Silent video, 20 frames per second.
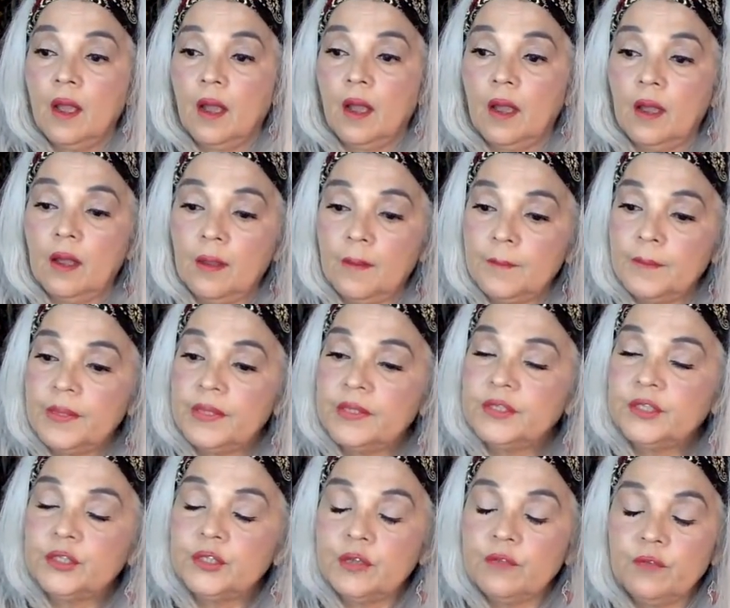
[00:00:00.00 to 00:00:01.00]
Um,
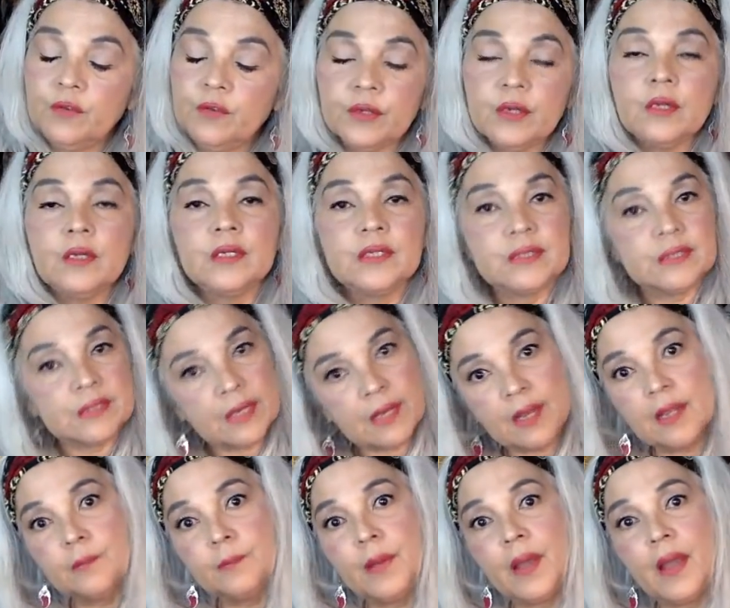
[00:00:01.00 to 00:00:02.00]
is to, if you're going to list a
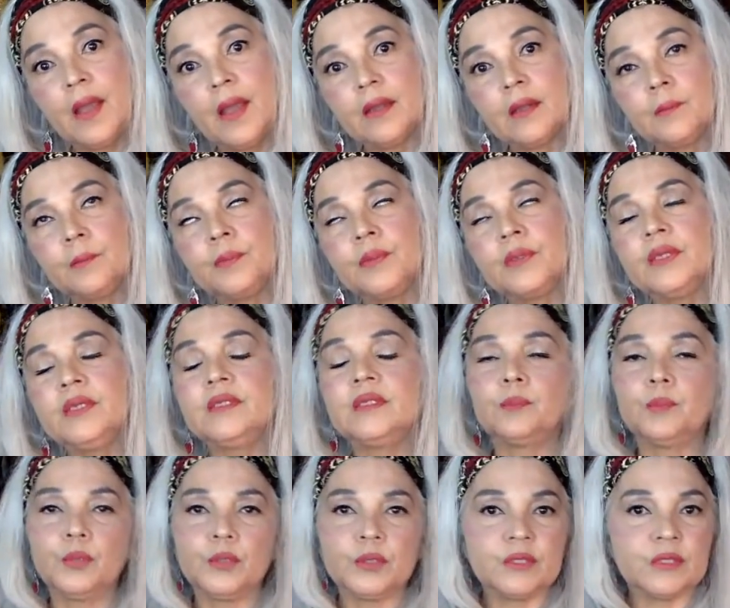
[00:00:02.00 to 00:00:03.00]
handbag, please
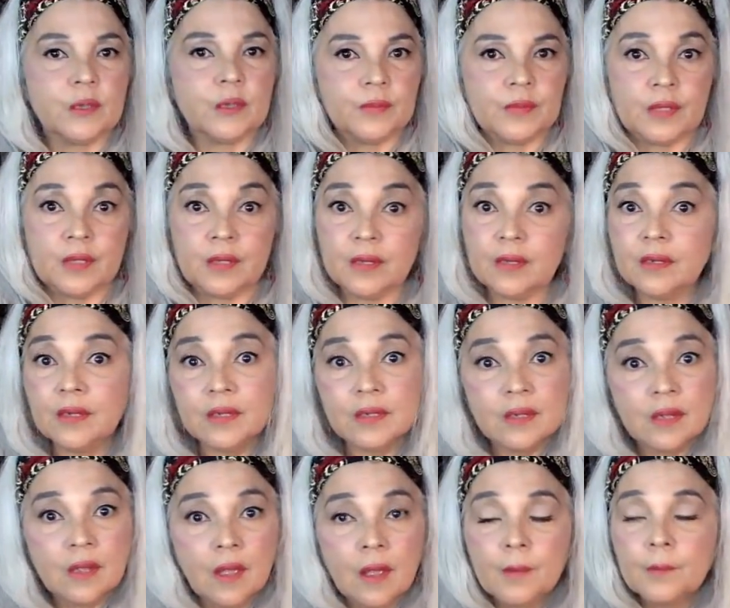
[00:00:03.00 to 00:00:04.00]
put something in it.
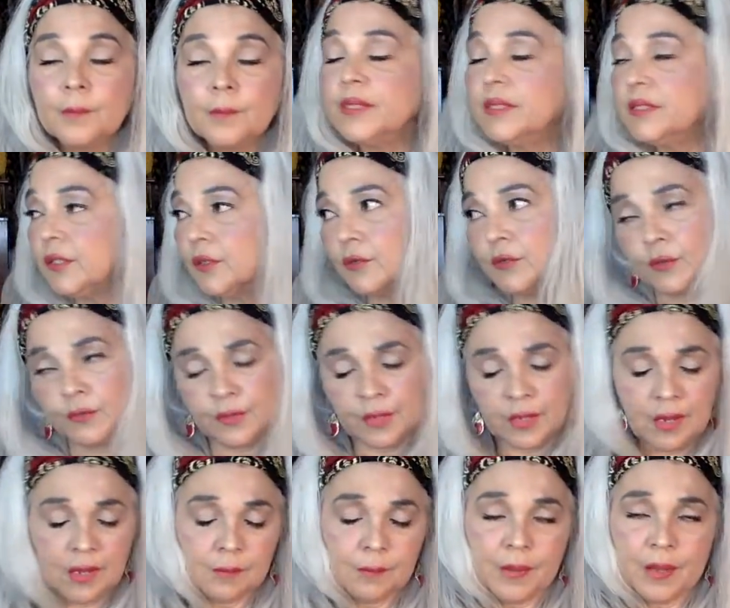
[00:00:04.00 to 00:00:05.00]
Please don't throw the
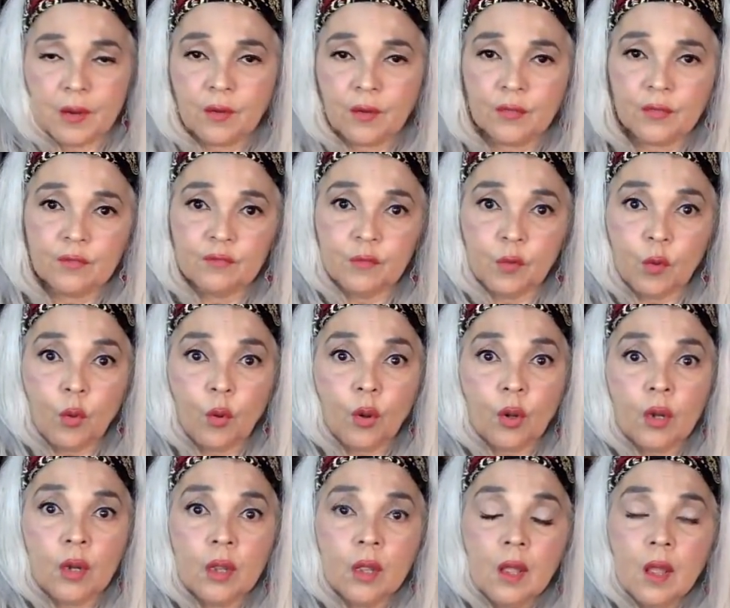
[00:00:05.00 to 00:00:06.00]
handbag on the
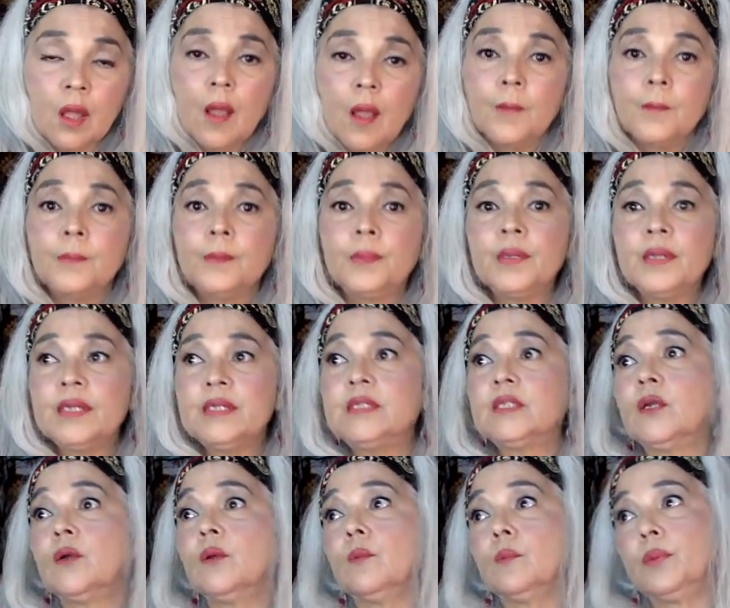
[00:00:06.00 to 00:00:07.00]
floor. Please
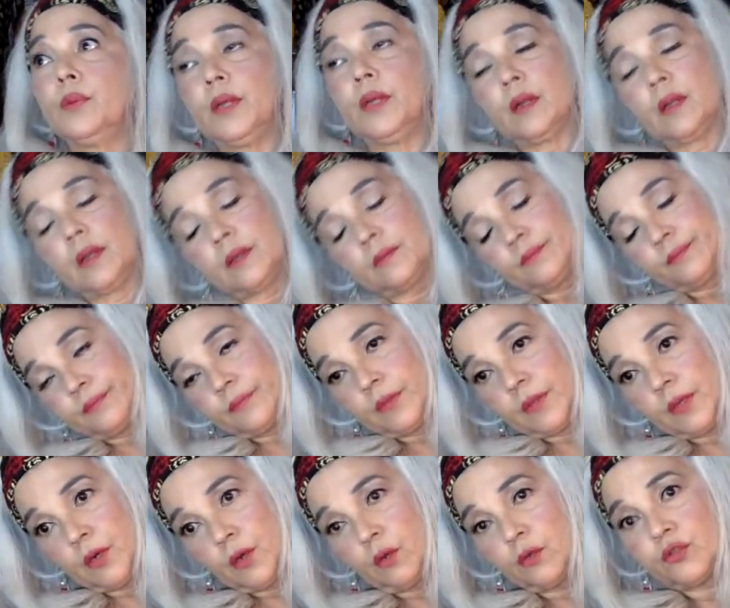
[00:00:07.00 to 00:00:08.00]
don't put it like
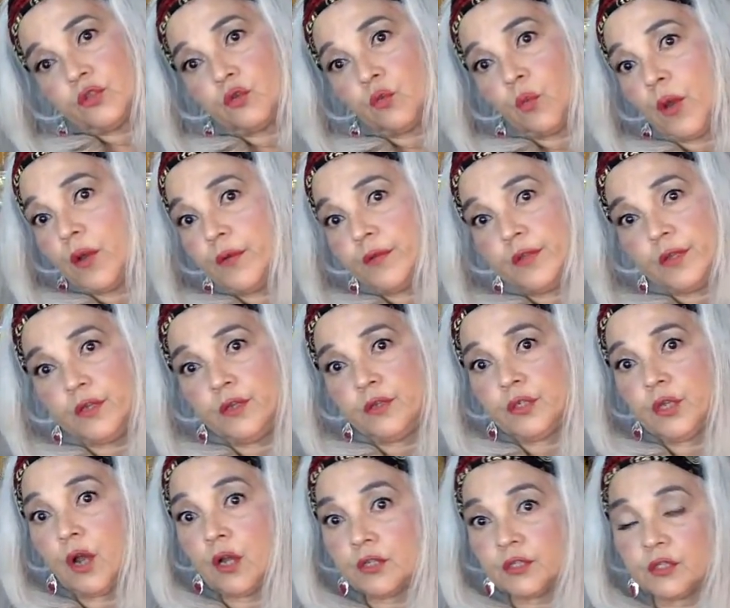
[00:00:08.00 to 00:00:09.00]
an old sweater that you
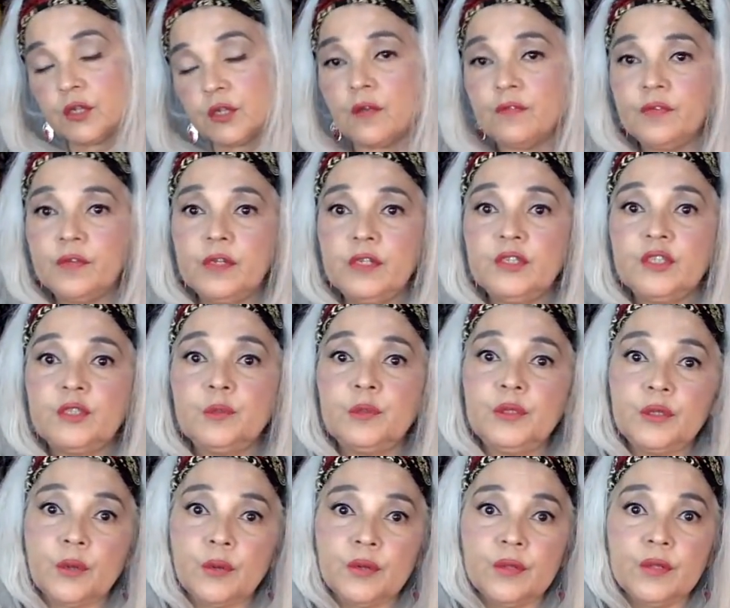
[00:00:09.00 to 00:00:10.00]
tossed off and needs to be
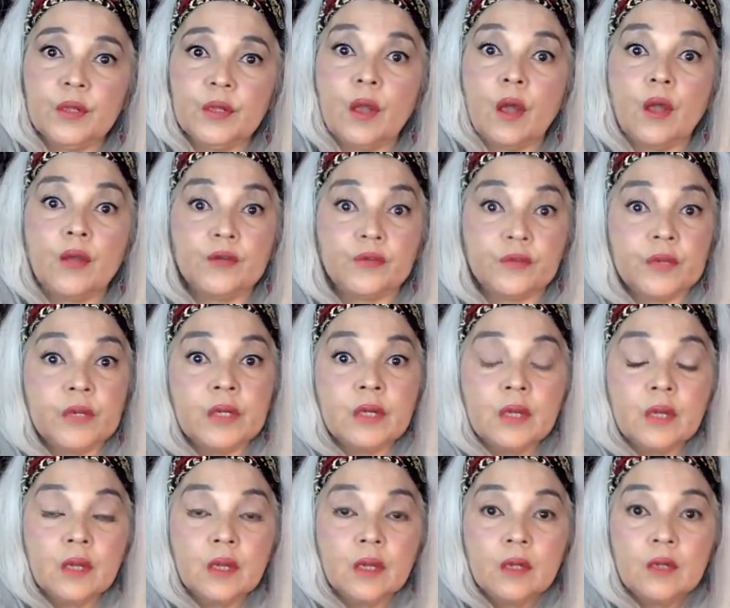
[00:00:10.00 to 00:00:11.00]
thrown in the laundry.
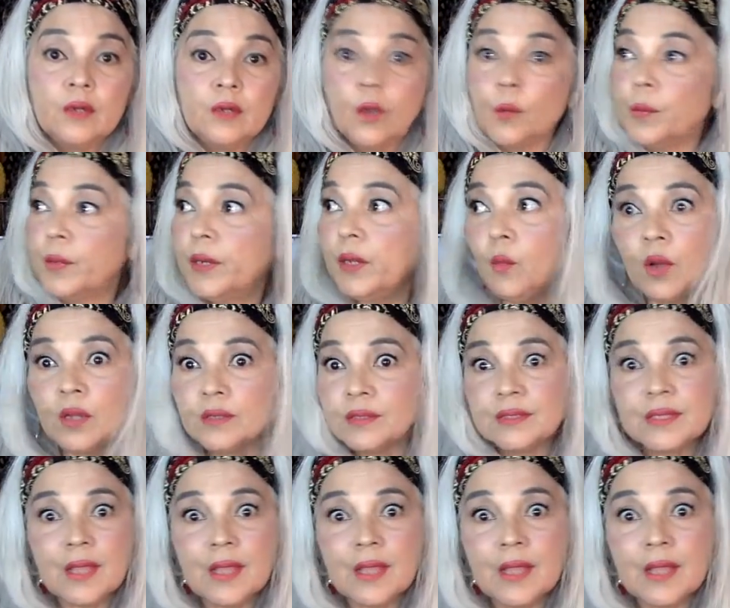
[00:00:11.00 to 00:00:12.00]
Nobody
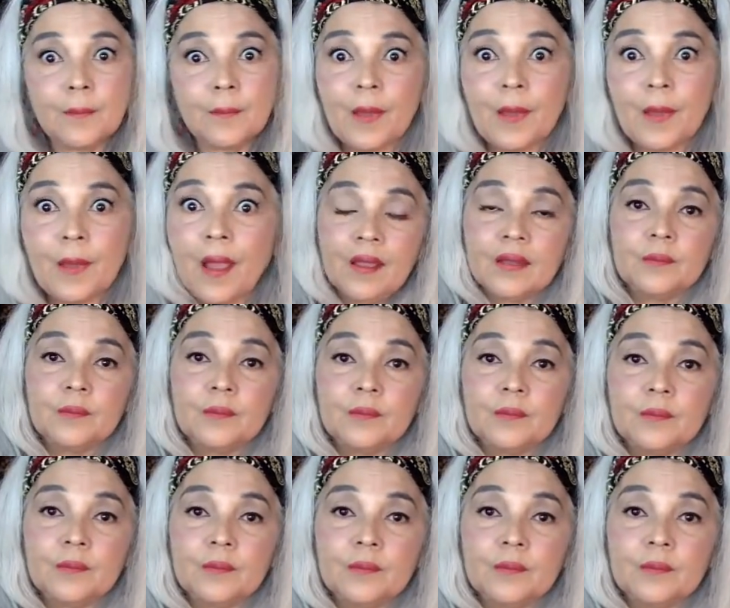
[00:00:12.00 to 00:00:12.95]
wants that bag.